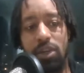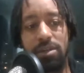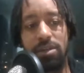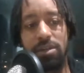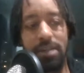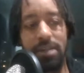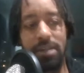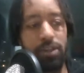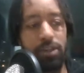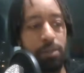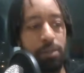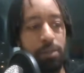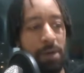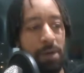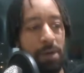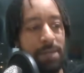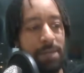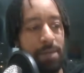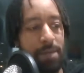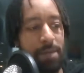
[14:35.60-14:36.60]
It just
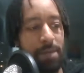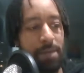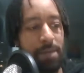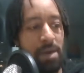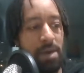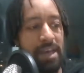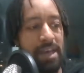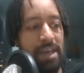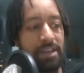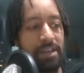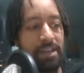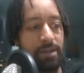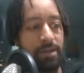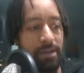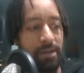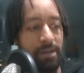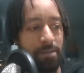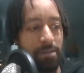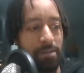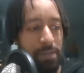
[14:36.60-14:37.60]
popped up in my
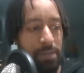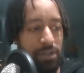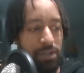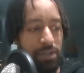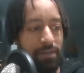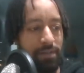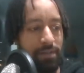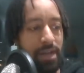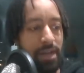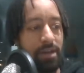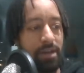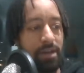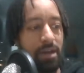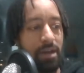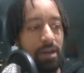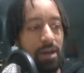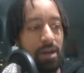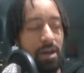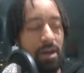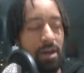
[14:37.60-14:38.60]
head because I
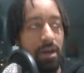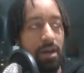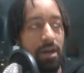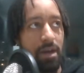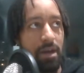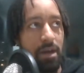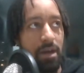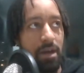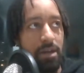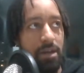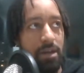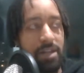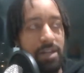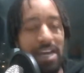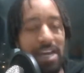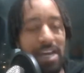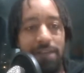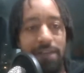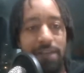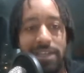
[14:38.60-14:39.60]
think
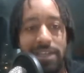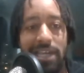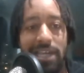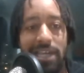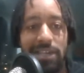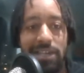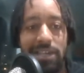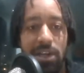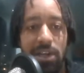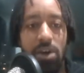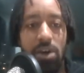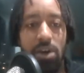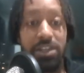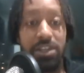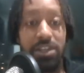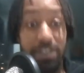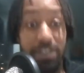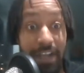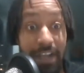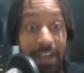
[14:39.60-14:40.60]
Davis gets a lot of
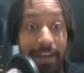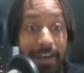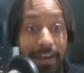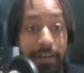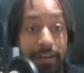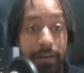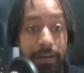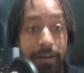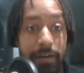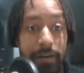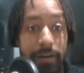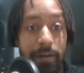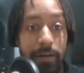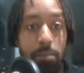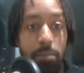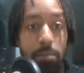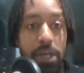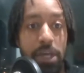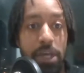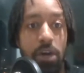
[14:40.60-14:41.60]
stick
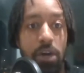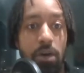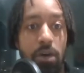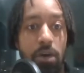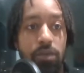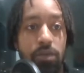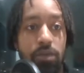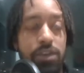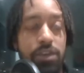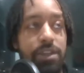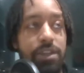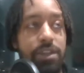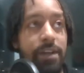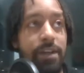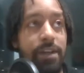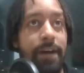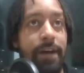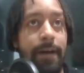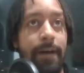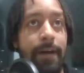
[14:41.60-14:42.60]
because
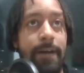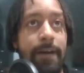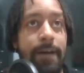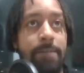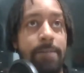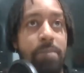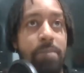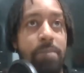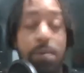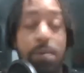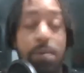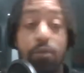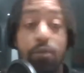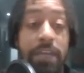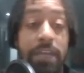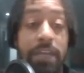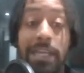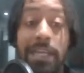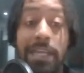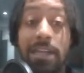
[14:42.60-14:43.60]
people
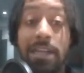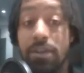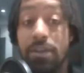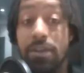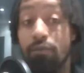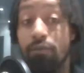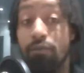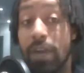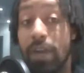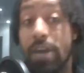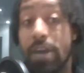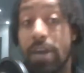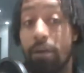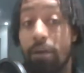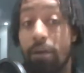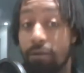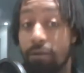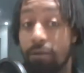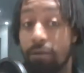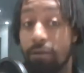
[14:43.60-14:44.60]
think he doesn't really
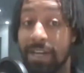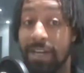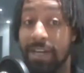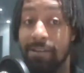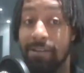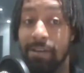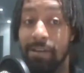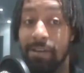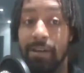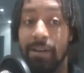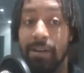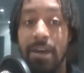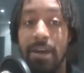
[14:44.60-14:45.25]
offer us anything.